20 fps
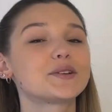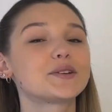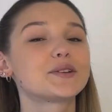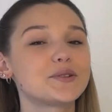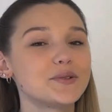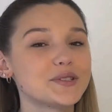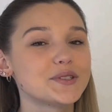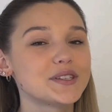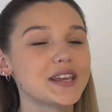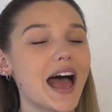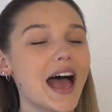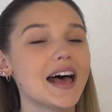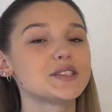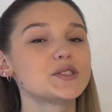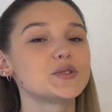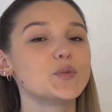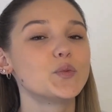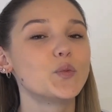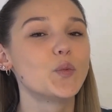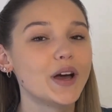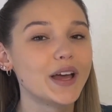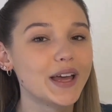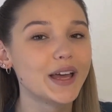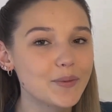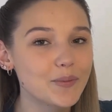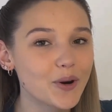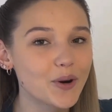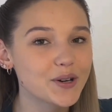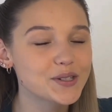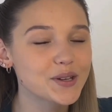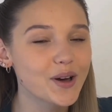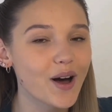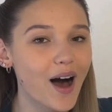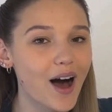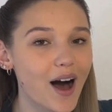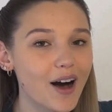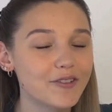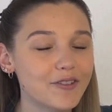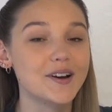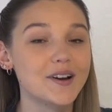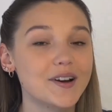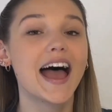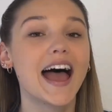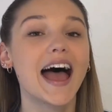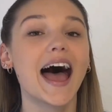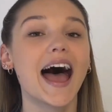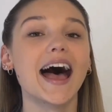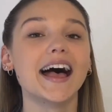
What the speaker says: but CRUSE has way more to offer,